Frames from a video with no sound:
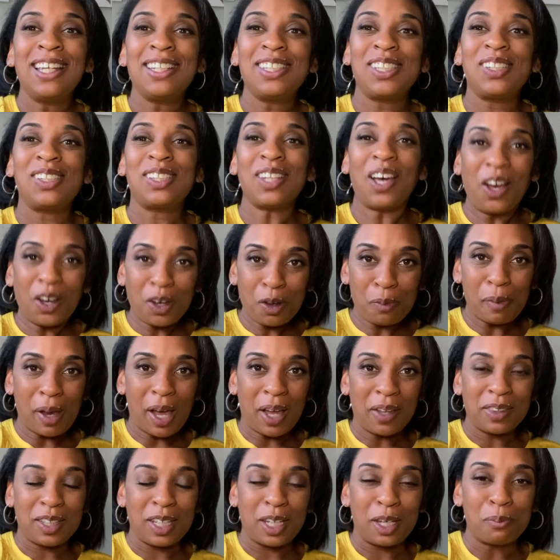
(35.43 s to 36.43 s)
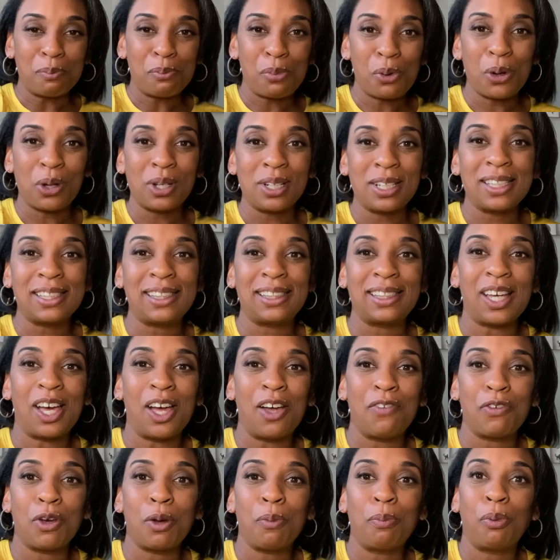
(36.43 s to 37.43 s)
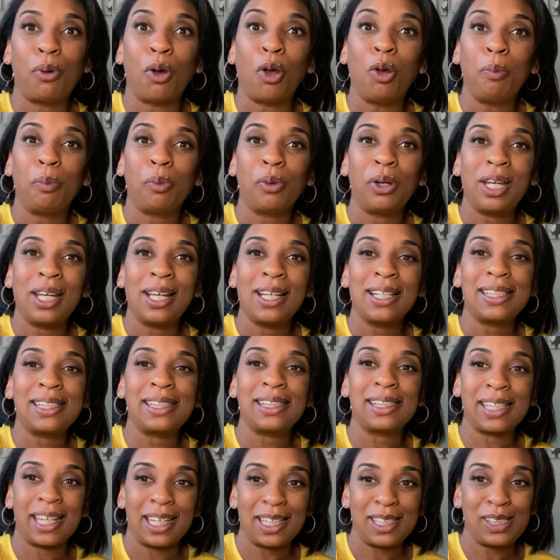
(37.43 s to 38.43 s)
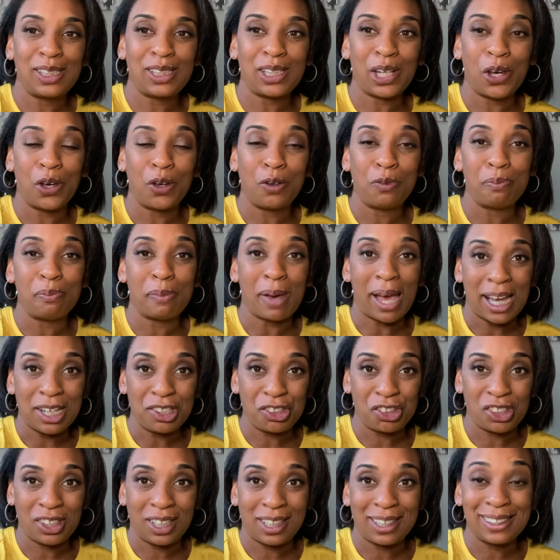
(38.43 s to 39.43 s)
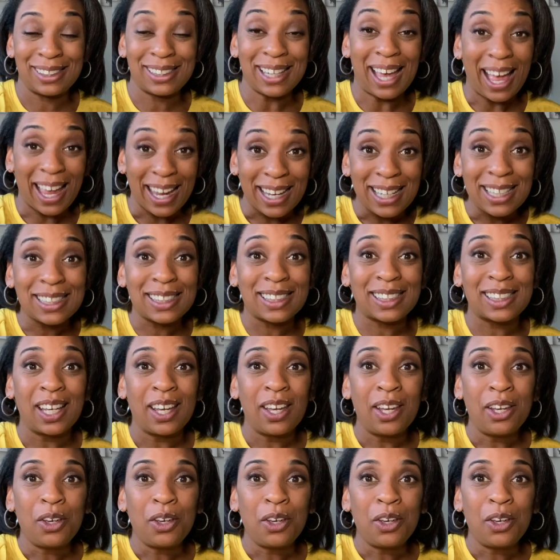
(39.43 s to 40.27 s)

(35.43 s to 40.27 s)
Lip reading: to talk about the importance of appropriate skin tone matching tights